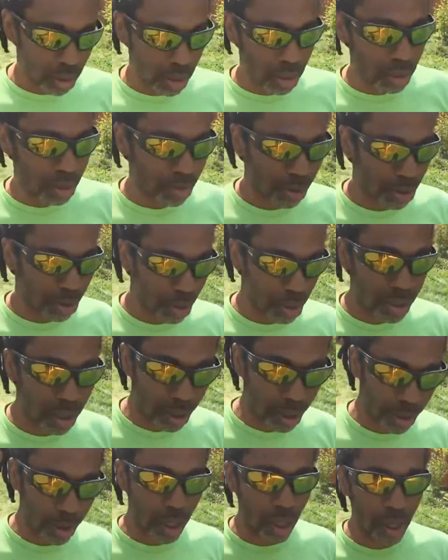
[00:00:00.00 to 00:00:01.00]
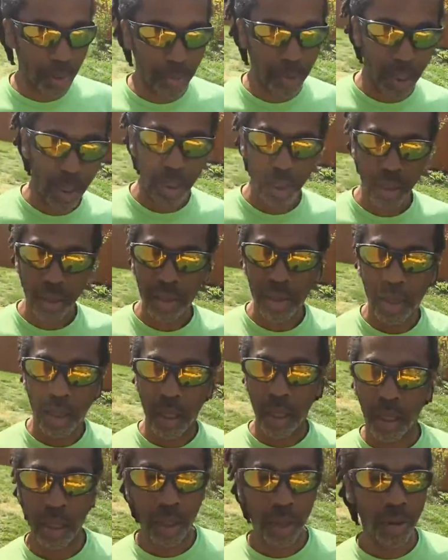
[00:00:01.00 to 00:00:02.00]
since we're going to tear it up,
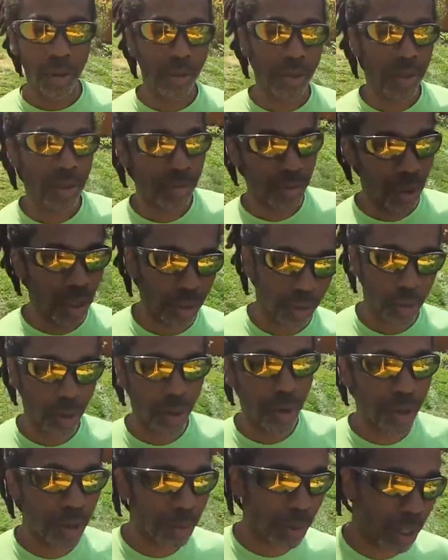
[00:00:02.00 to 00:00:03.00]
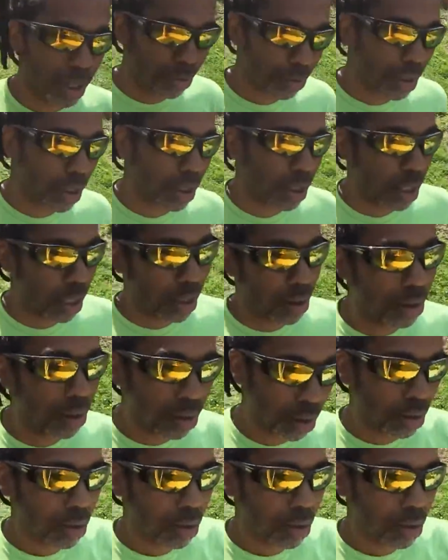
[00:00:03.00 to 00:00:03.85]
no one's really worried about it right now.